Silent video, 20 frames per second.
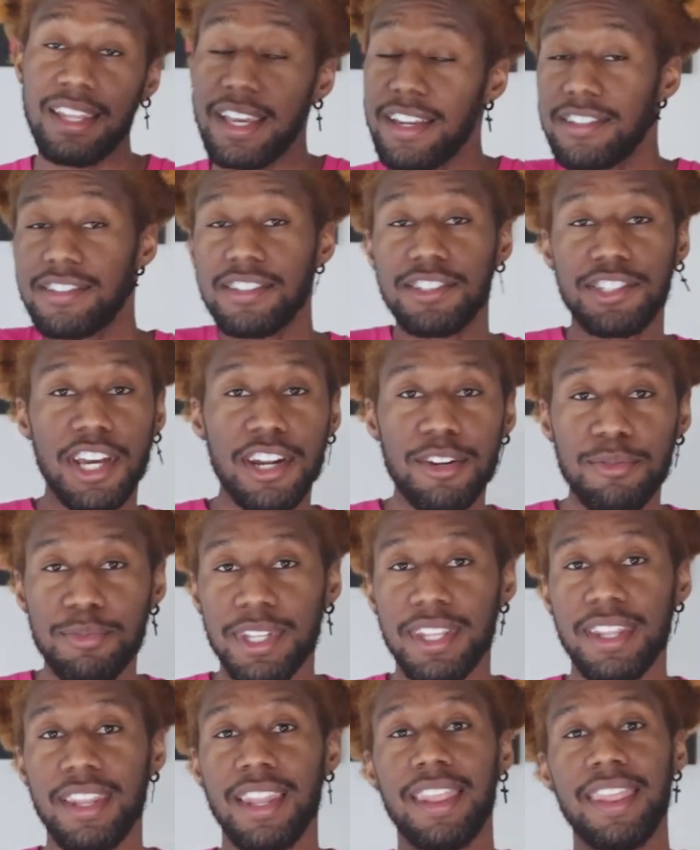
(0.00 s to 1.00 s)
And ladies and
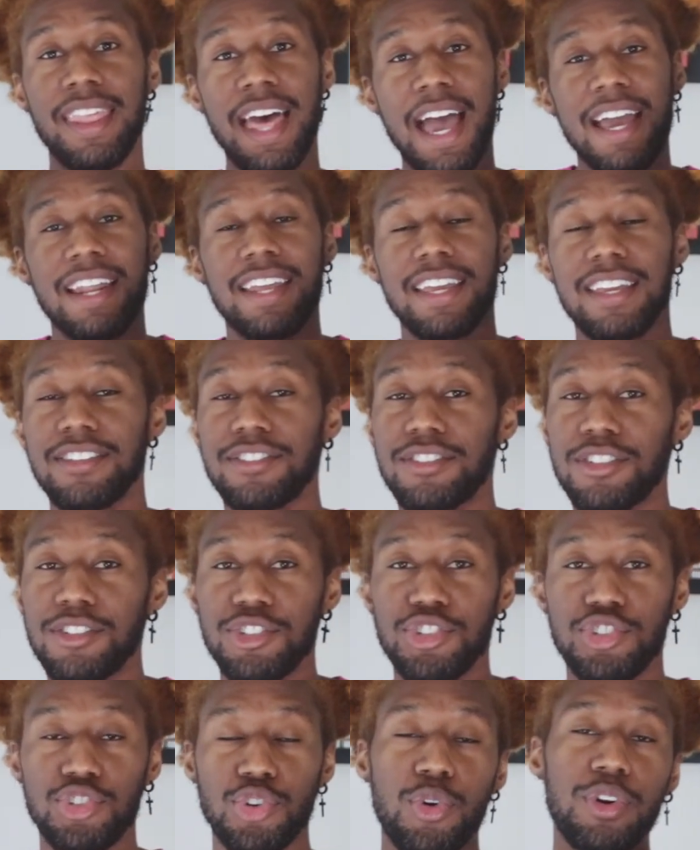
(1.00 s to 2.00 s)
gentlemen, that is the
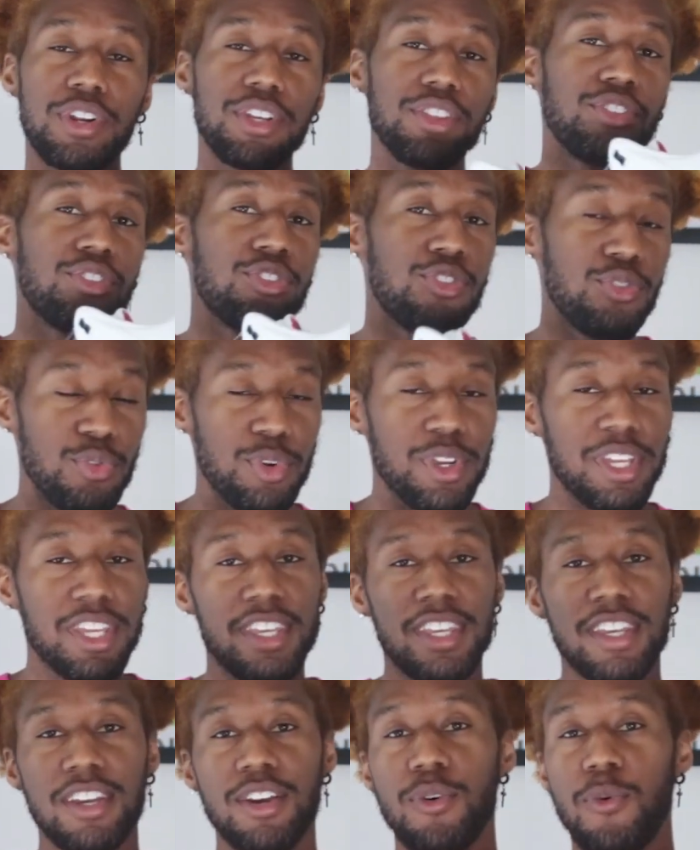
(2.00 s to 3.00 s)
Jordan
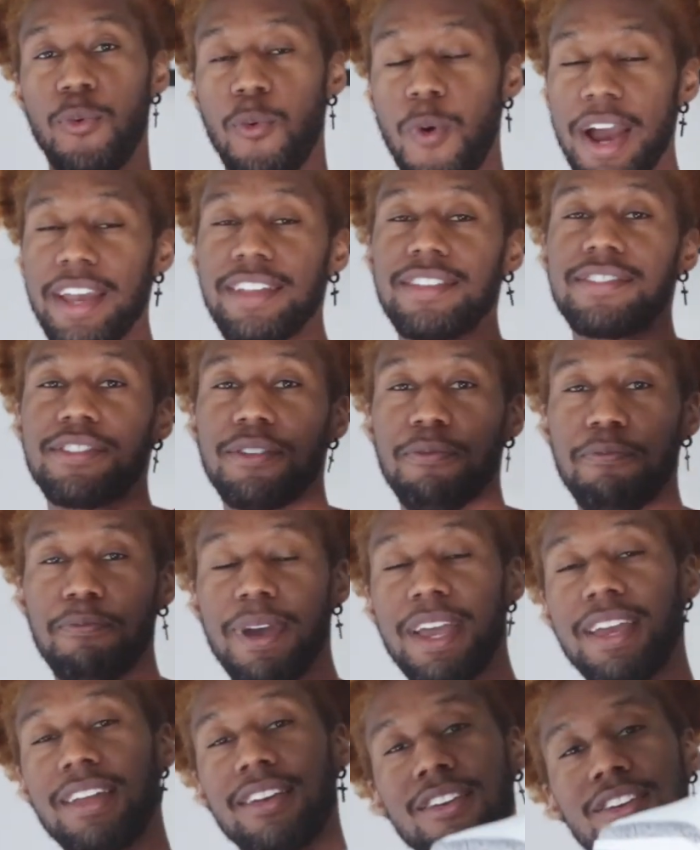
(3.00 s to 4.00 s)
3 White
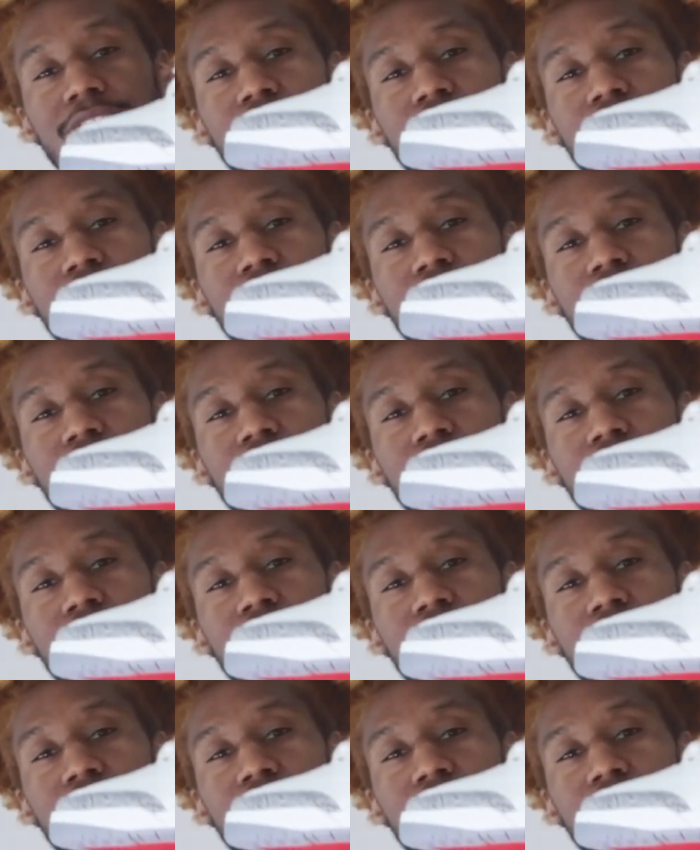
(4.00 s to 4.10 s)
Cement